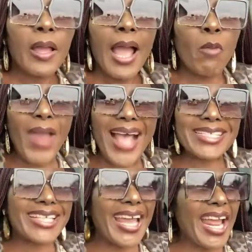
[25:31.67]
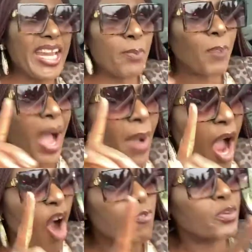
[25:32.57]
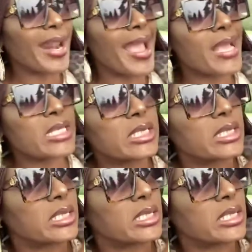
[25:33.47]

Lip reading: we are sending the power of praise